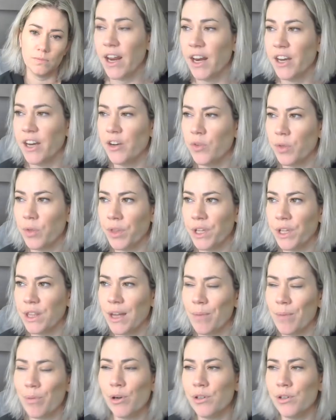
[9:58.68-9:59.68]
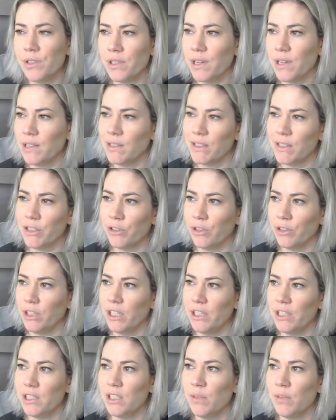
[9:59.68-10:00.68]
and I don't think that person necessarily
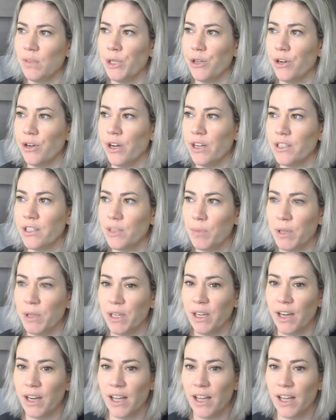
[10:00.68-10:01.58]
needs to be your husband, and